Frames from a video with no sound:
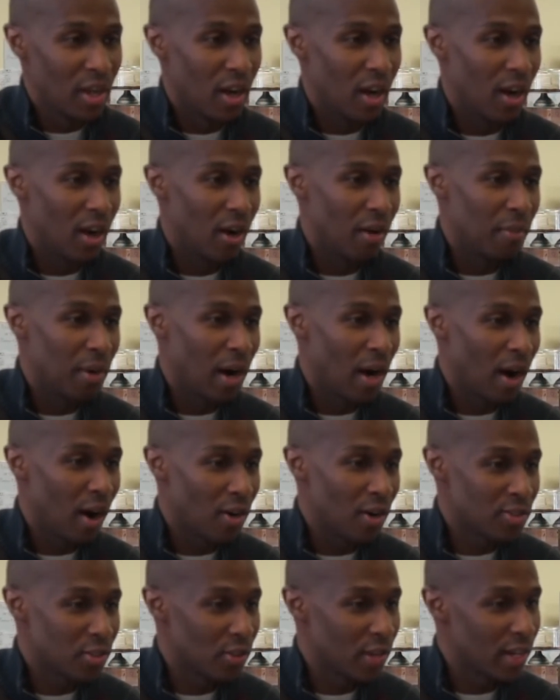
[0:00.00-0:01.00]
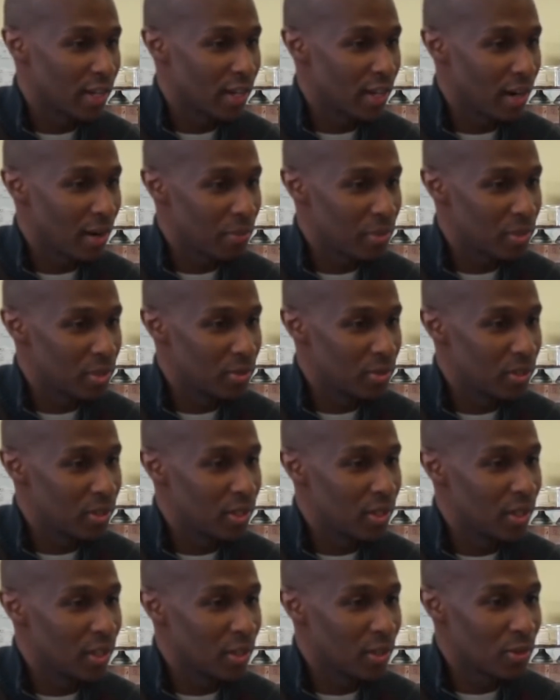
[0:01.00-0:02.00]
um, I also had an opportunity
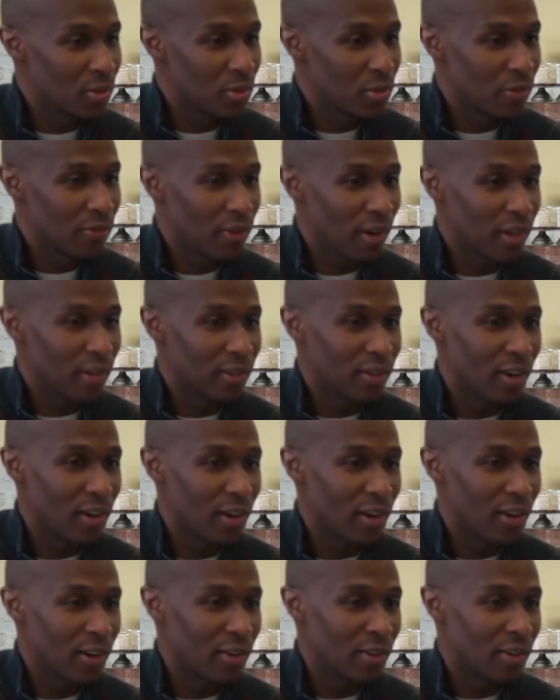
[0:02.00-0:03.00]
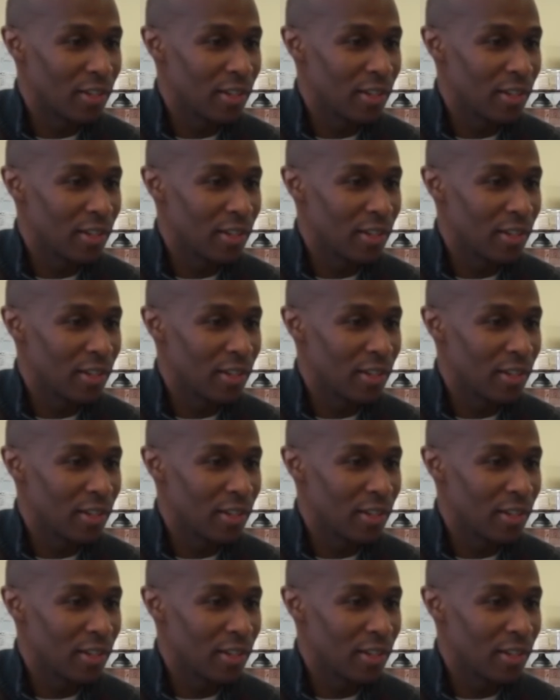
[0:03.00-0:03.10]
to look through the final call